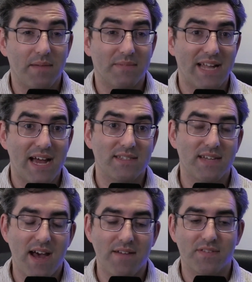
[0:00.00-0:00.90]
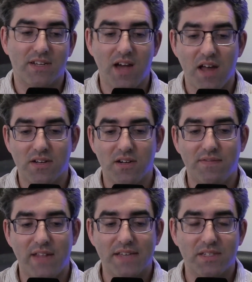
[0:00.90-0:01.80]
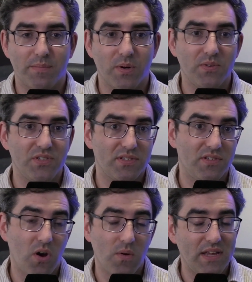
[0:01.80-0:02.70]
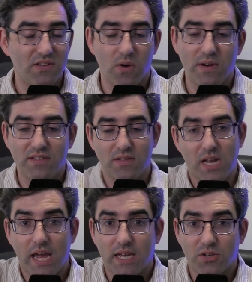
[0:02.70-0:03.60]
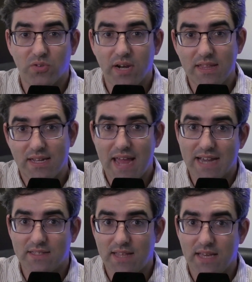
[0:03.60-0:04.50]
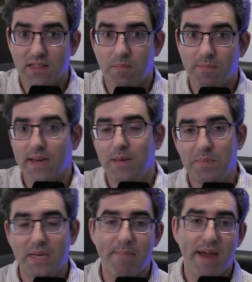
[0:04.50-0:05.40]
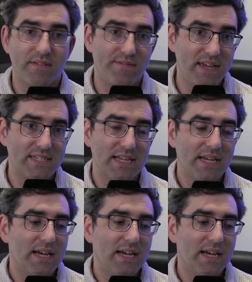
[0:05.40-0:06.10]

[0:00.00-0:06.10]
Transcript: I'm glad to have gotten off Lexapro, just only so that I can try the next thing that might be a better fit.